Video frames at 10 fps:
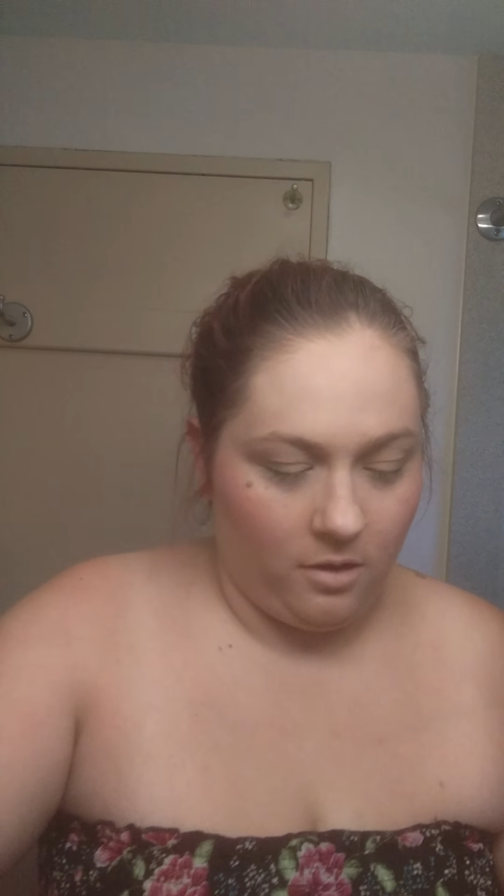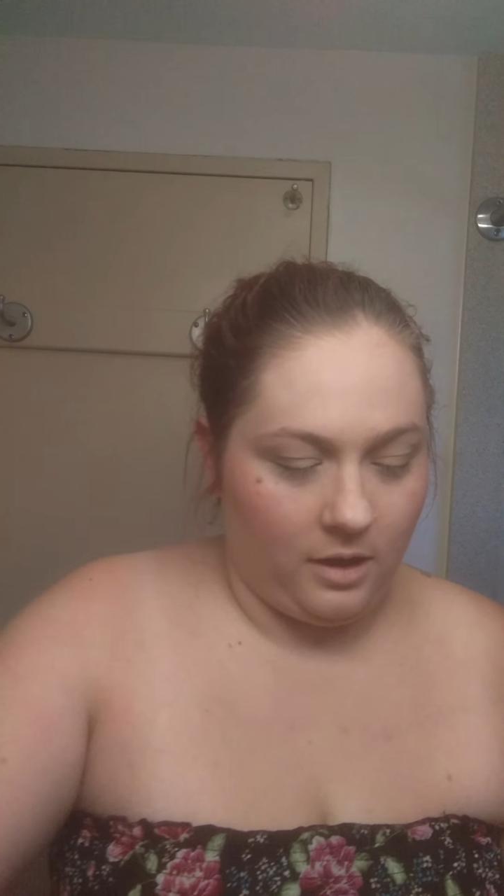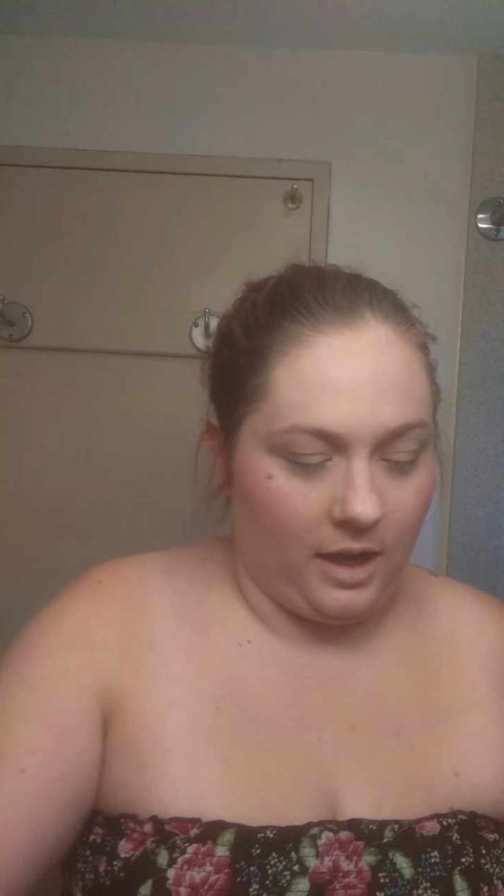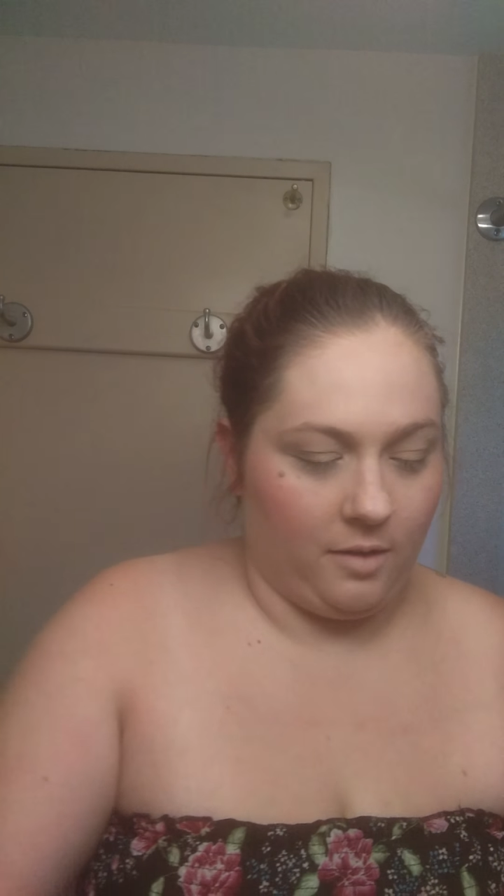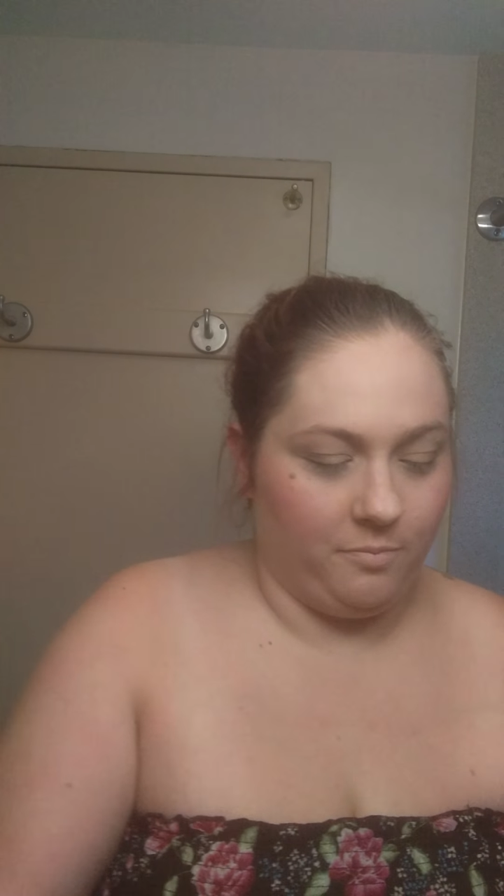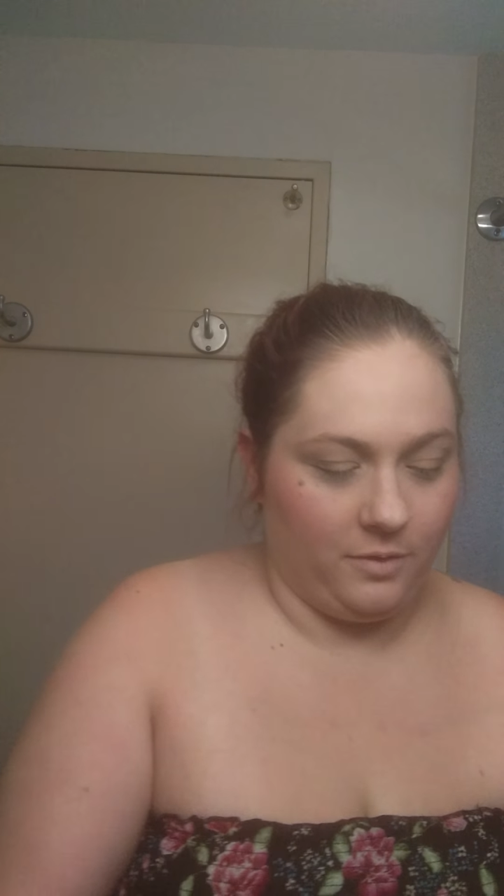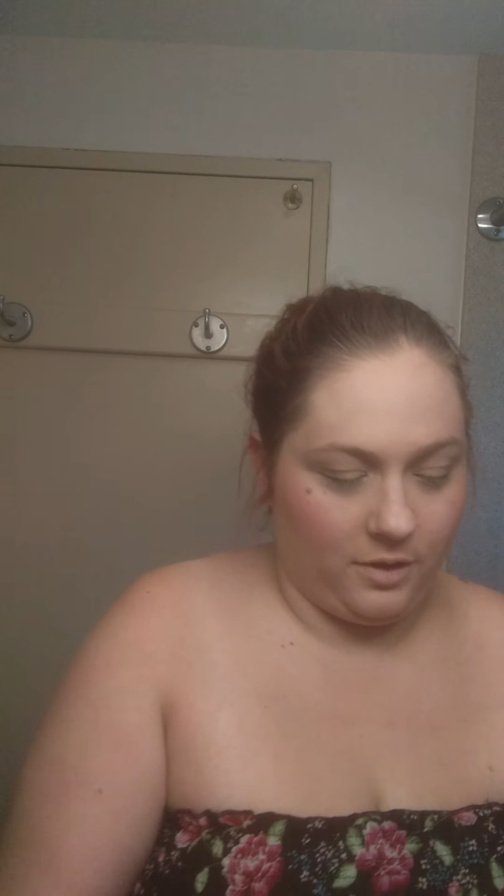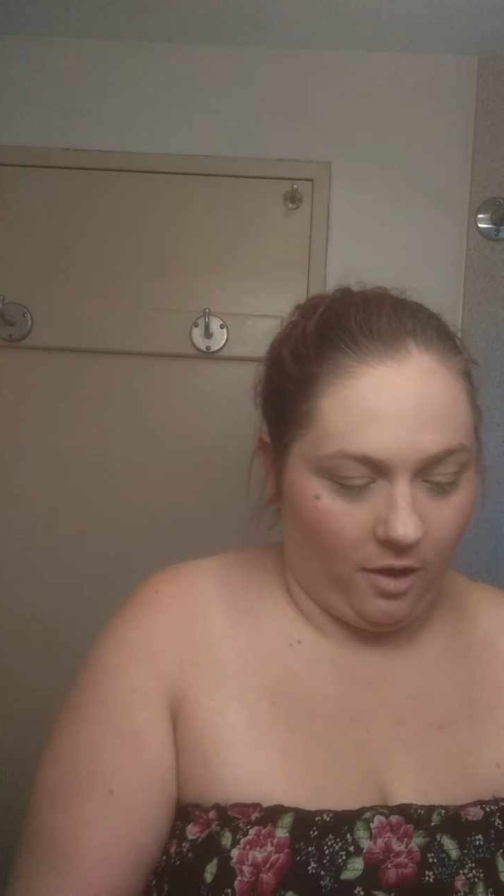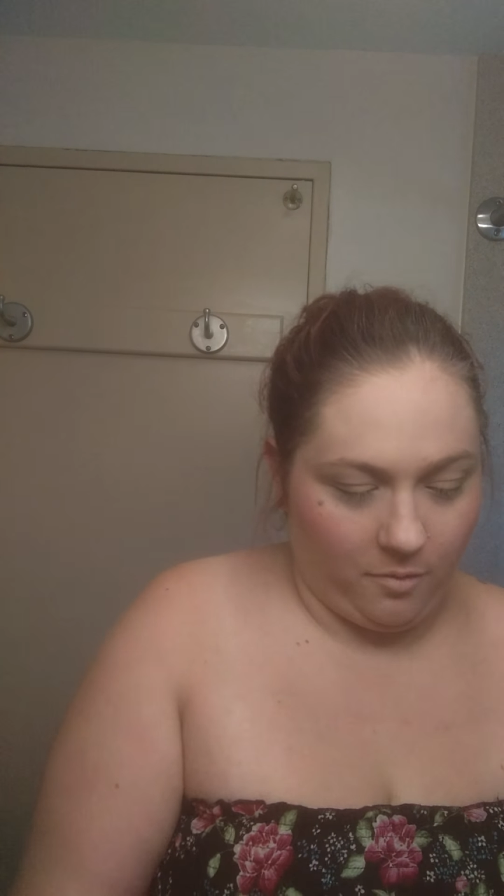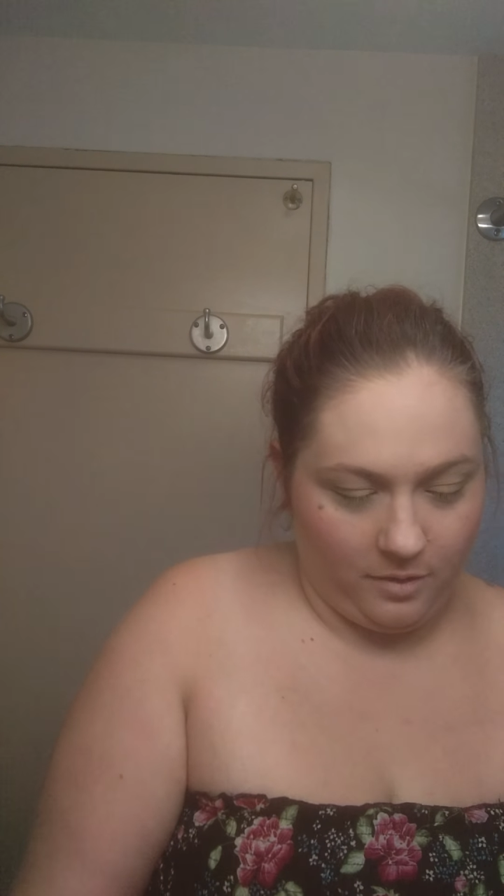Okay,
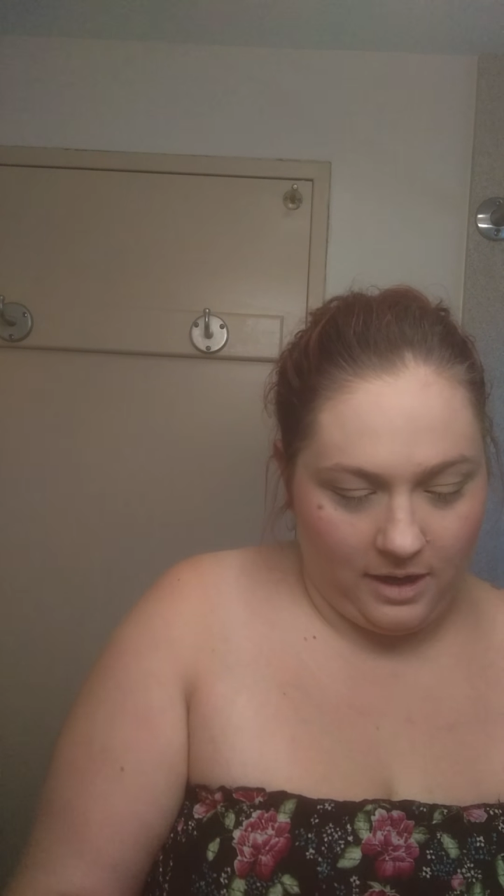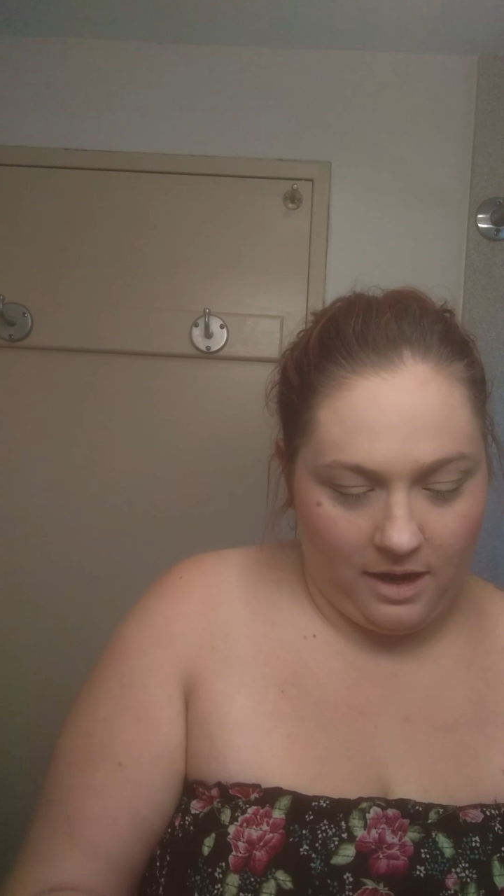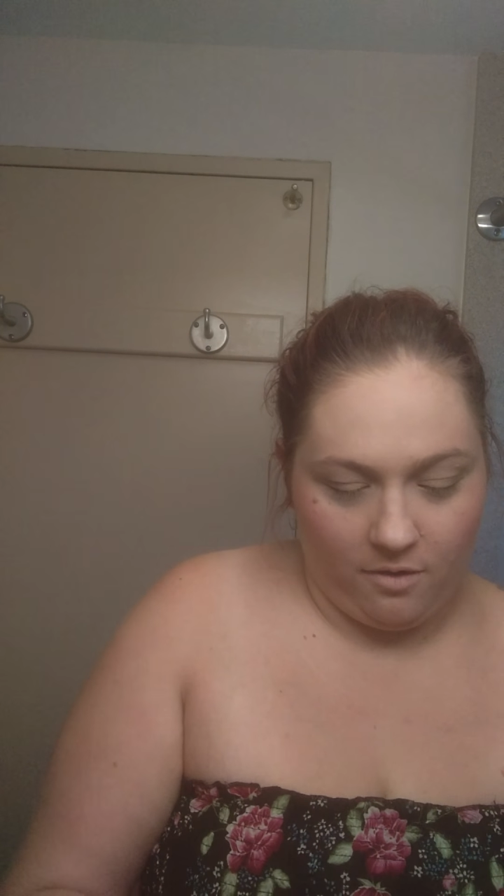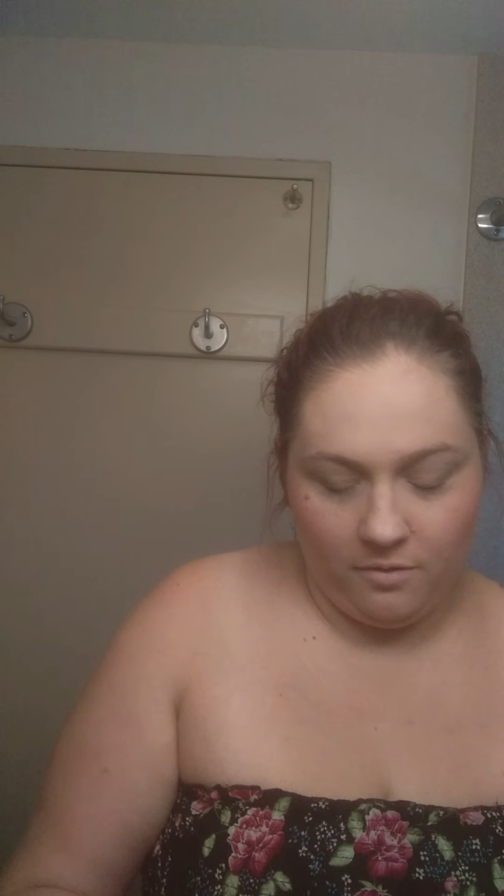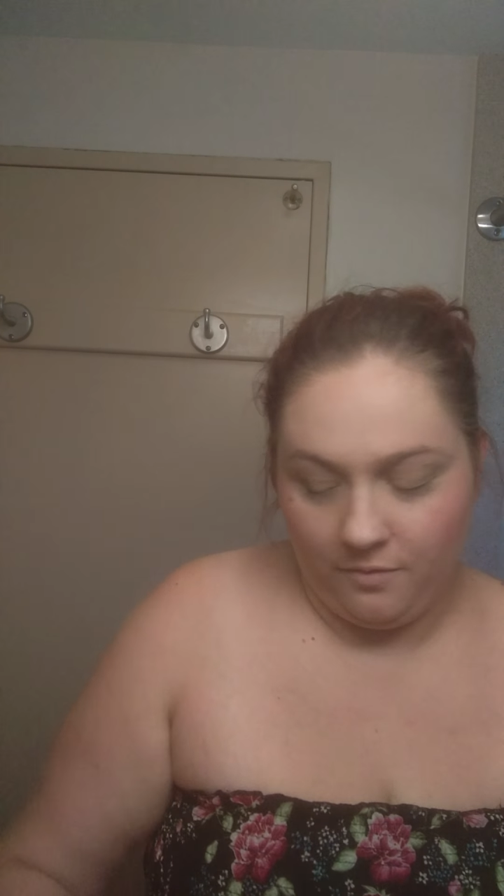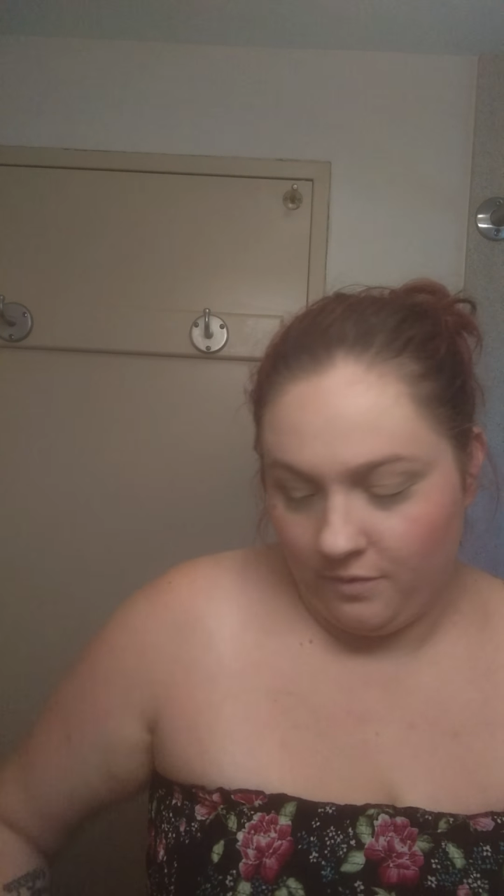so now